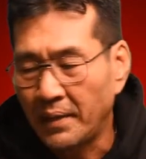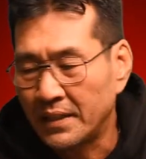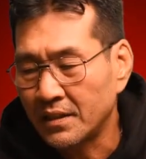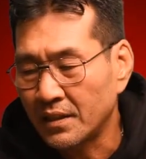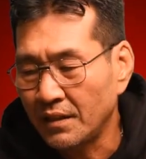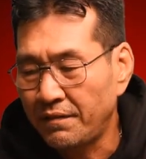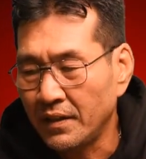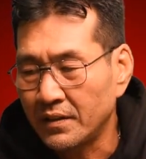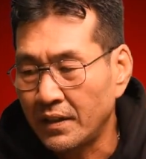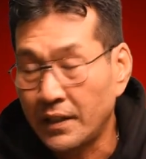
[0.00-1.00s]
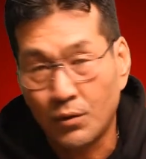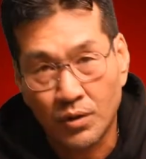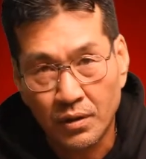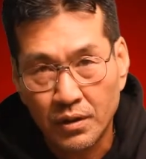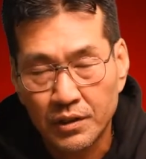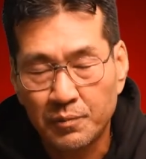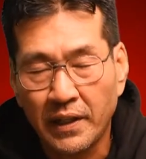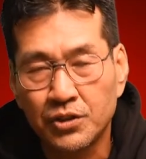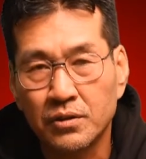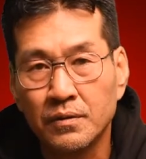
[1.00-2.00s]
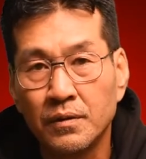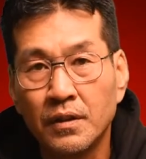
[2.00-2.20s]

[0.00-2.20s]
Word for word: basically felt that they were special.